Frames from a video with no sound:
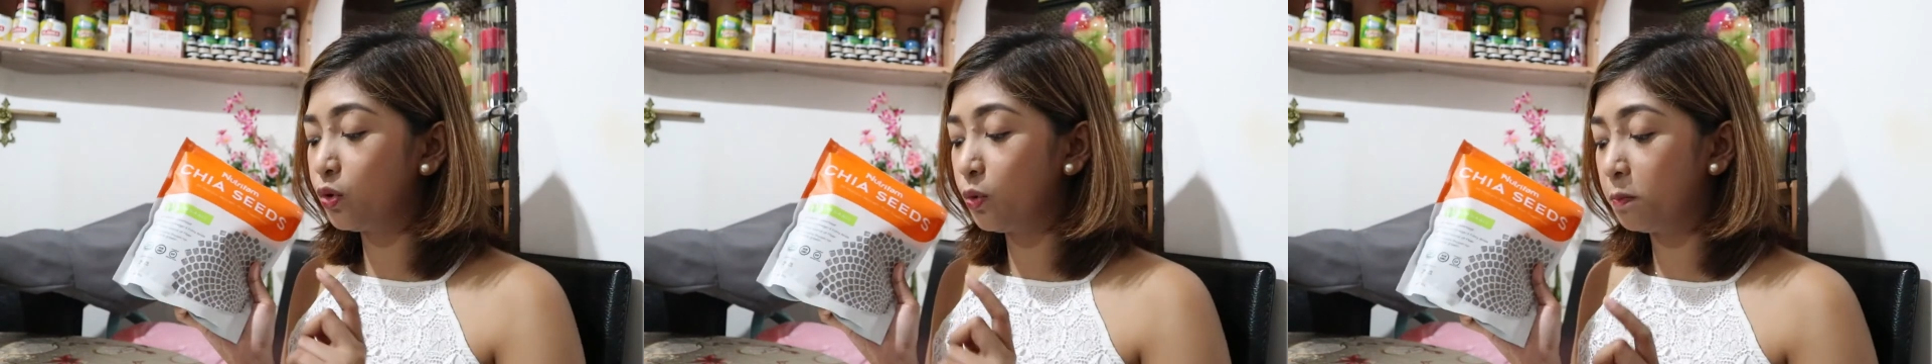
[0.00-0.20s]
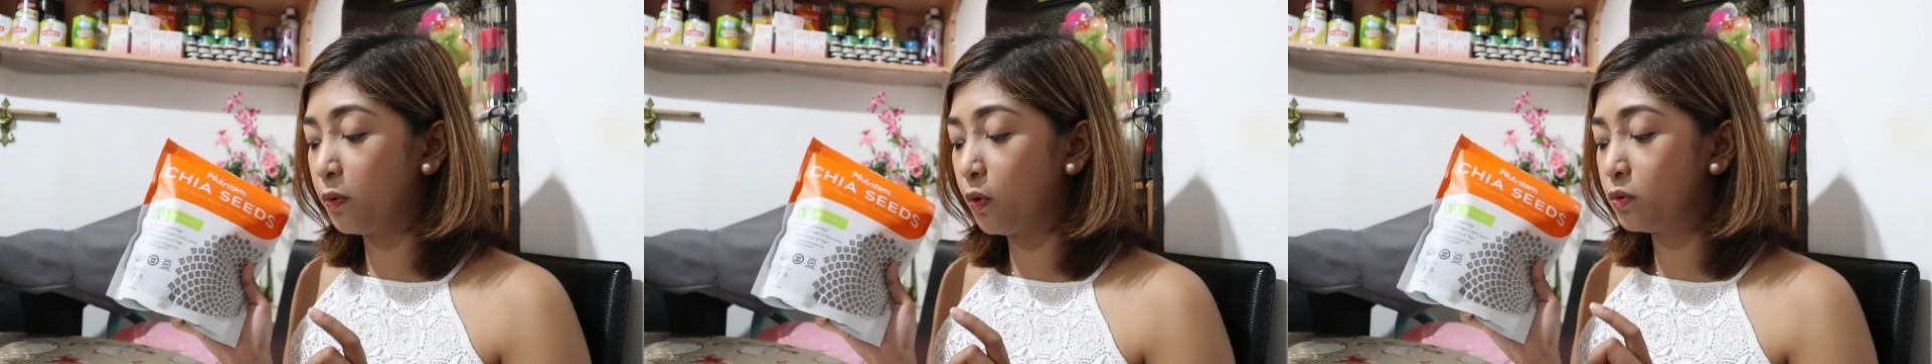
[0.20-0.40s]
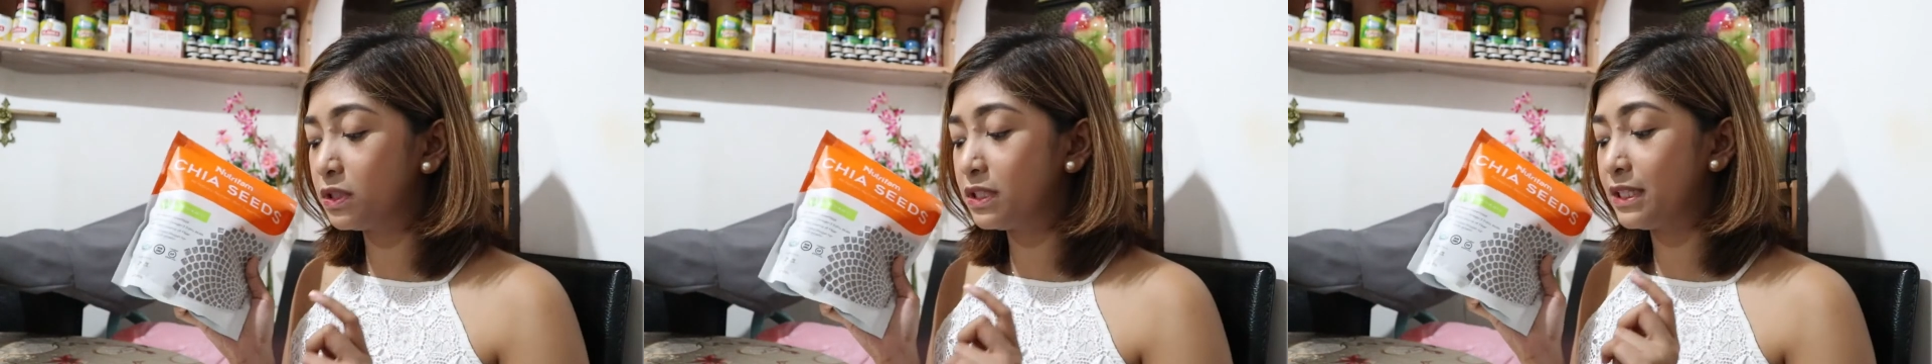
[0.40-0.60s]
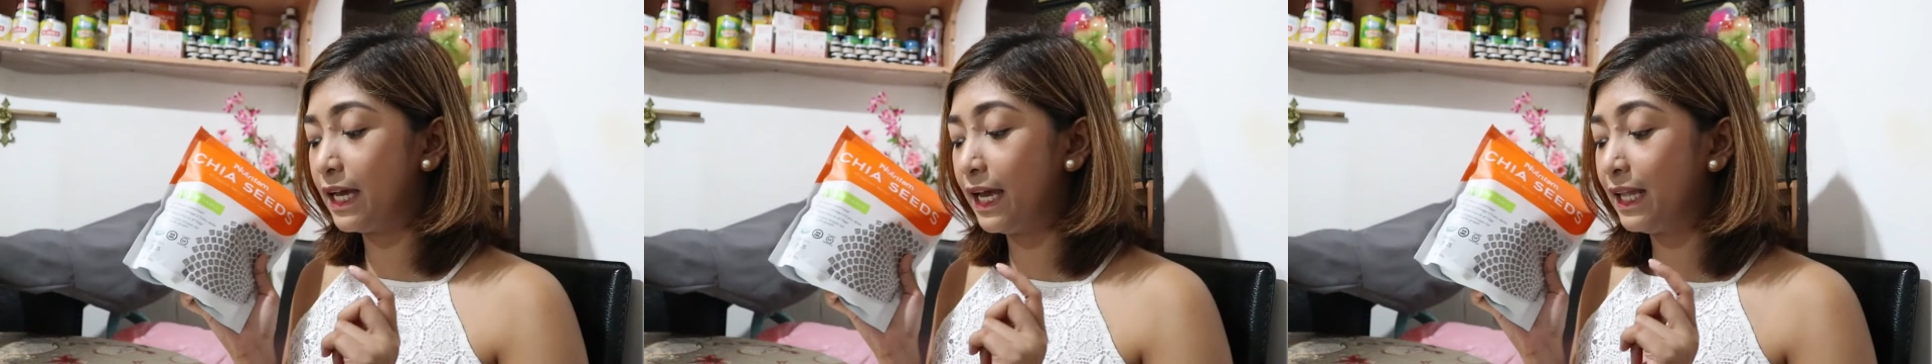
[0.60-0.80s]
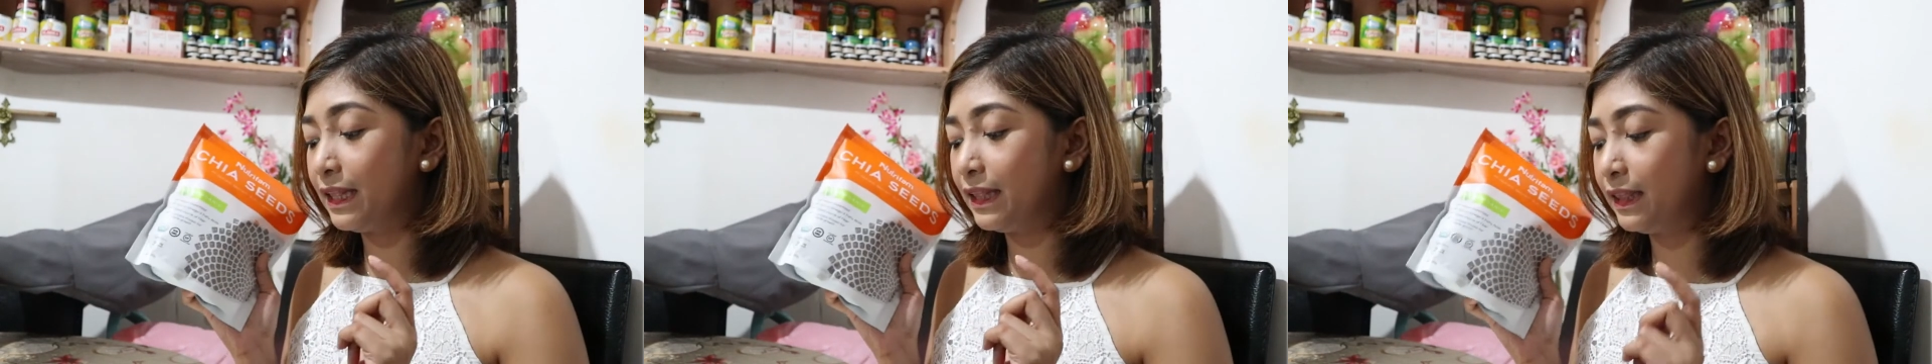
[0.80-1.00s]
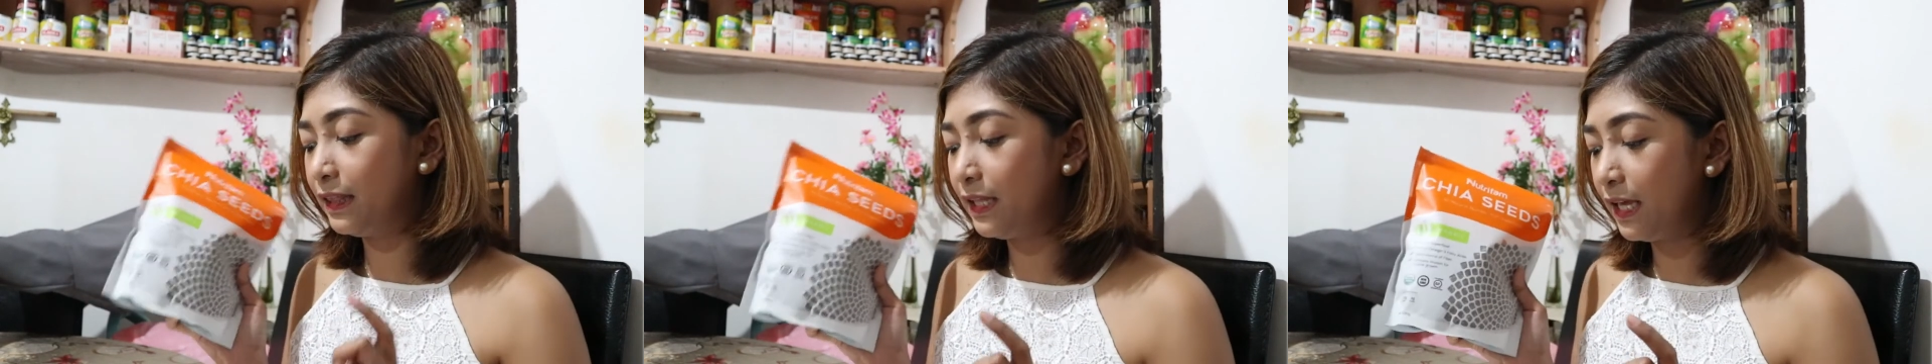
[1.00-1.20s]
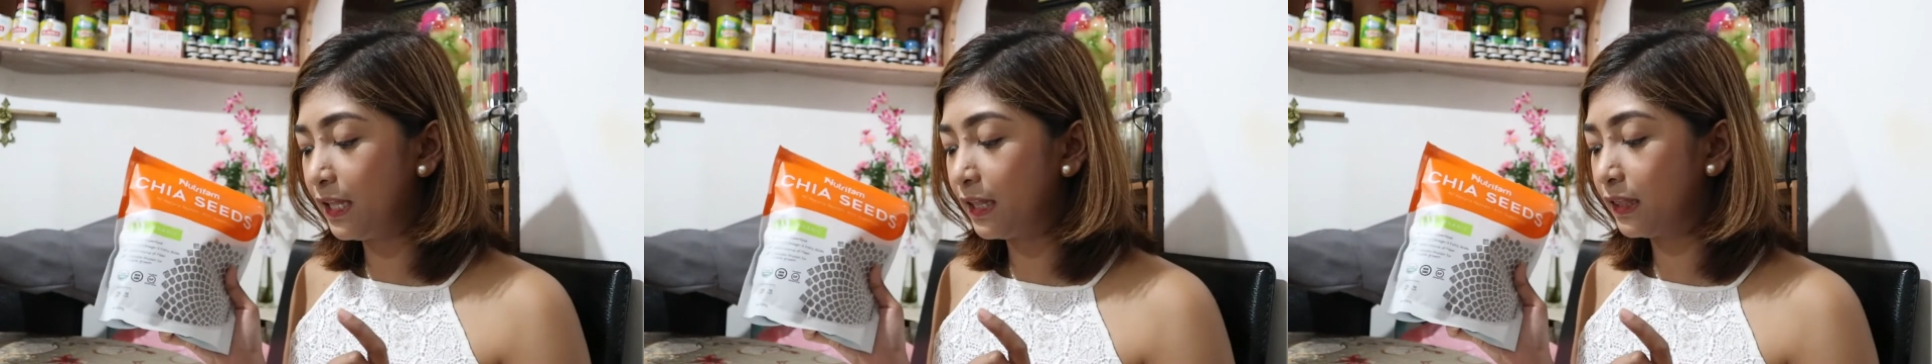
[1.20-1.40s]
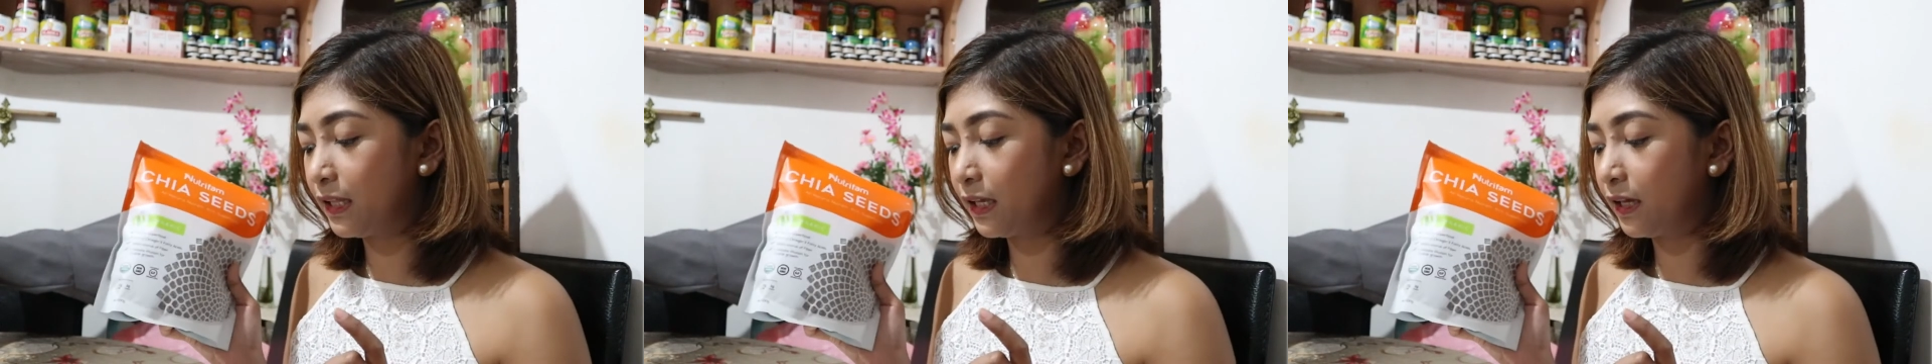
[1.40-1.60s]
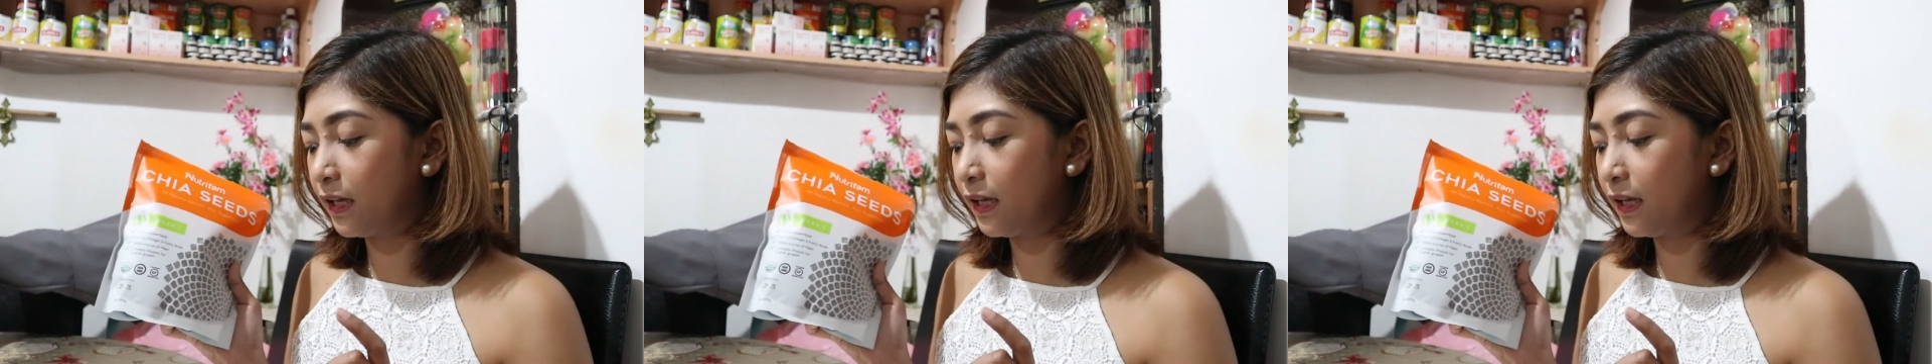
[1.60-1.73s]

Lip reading: to bones and teeth.